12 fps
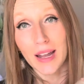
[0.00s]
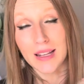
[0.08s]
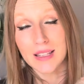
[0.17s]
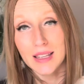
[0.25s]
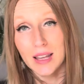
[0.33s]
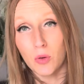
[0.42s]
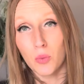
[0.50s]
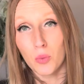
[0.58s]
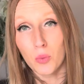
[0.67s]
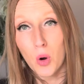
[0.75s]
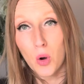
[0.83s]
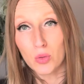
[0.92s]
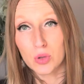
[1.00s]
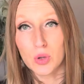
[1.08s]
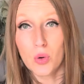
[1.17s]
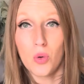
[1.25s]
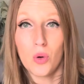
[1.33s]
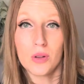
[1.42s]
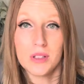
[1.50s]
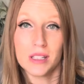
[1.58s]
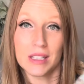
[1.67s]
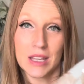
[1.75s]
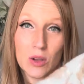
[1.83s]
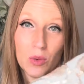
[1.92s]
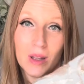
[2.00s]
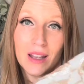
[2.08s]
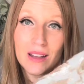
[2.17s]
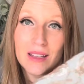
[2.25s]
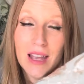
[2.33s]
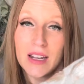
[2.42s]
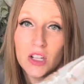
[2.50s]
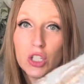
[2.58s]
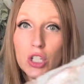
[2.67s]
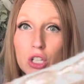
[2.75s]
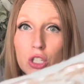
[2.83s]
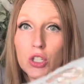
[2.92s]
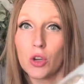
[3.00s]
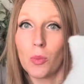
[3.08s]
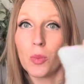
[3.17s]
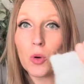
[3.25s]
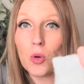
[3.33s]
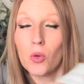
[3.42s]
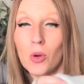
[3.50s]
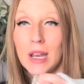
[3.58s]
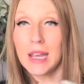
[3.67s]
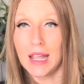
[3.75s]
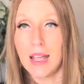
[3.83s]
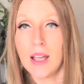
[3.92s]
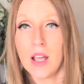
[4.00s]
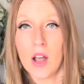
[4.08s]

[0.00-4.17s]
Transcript: It's like rose gold sequins and it's just so pretty